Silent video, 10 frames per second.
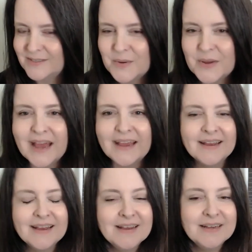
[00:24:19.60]
Okay.
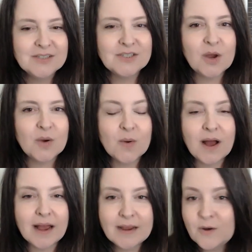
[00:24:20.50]
So
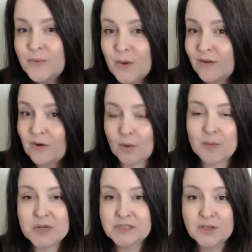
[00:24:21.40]
I hope you have a great
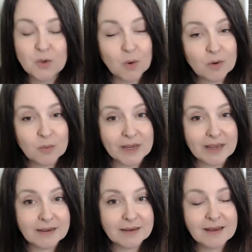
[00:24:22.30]
rest of your
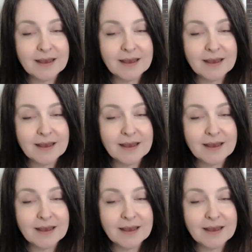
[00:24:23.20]
week,